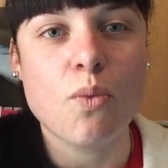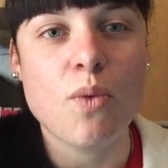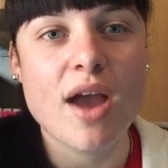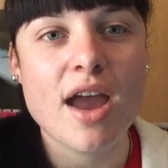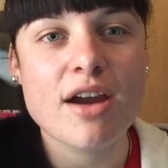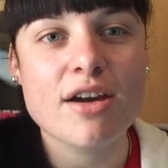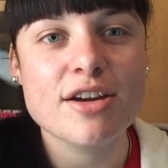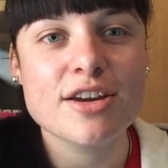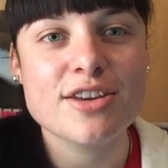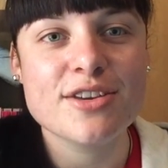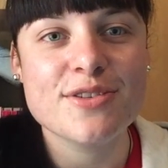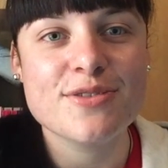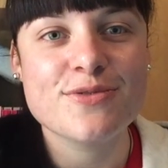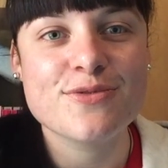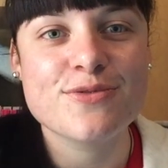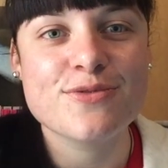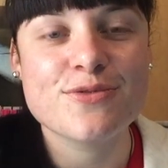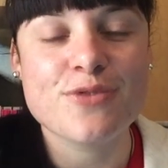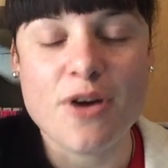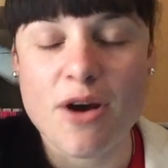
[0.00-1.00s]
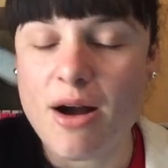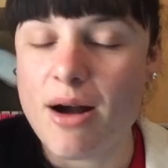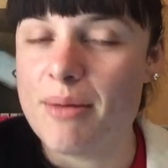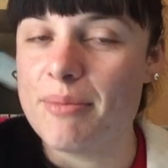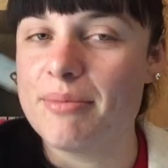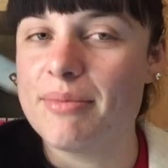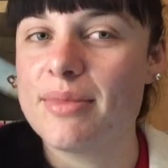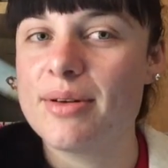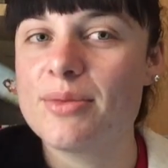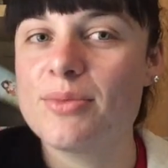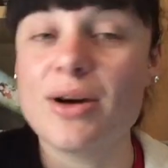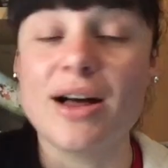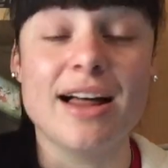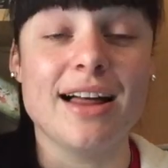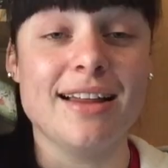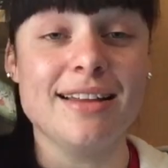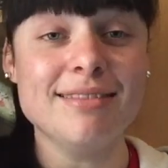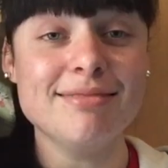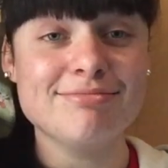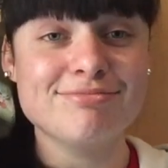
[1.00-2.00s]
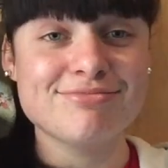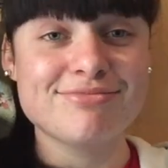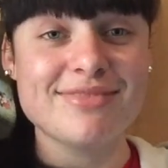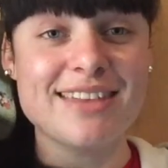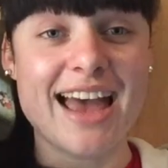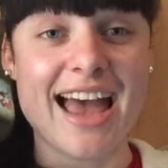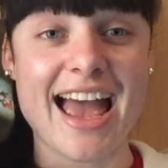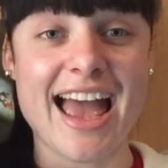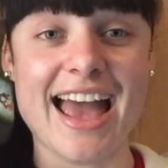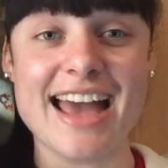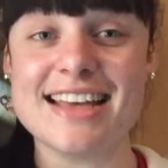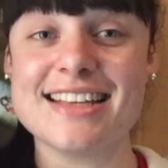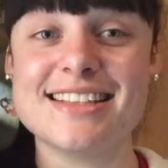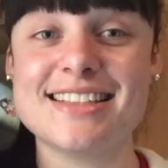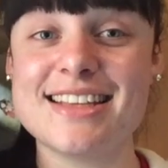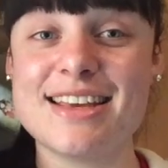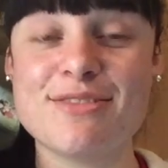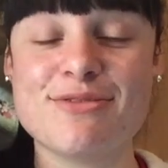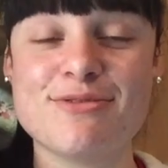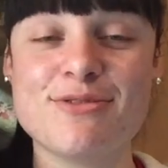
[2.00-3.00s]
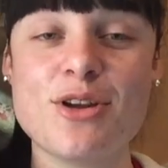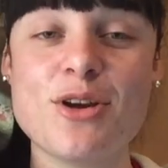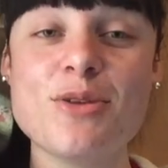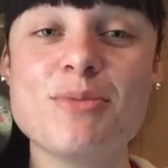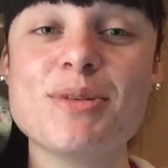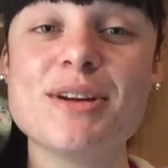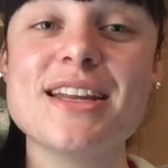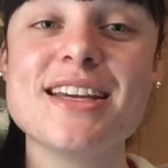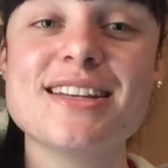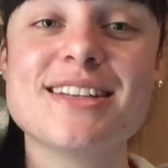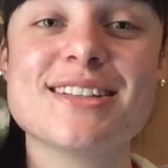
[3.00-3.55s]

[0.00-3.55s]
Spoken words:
Where are you from? Well, as if nobody